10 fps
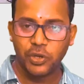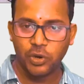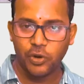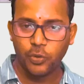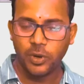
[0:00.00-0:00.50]
you
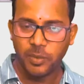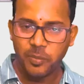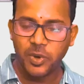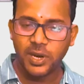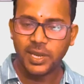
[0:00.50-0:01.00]
have to
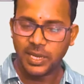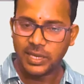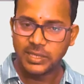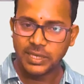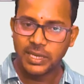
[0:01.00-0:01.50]
remember
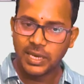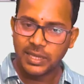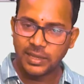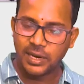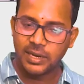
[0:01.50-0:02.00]
is
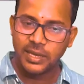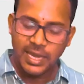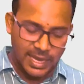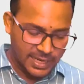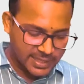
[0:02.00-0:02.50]
that
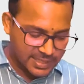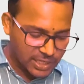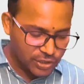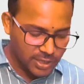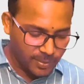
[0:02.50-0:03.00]

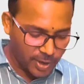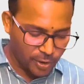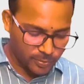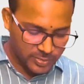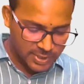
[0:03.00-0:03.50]
excisional
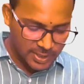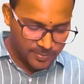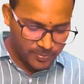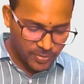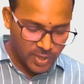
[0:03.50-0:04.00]
biopsy
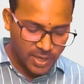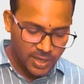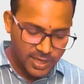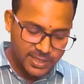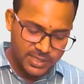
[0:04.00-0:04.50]

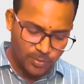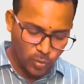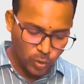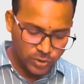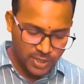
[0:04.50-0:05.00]
is the
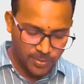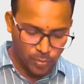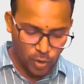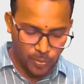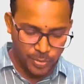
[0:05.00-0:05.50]
most
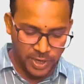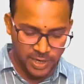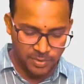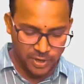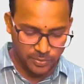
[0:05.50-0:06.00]

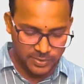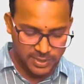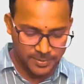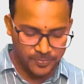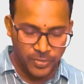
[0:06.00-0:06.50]
appropriate biopsy.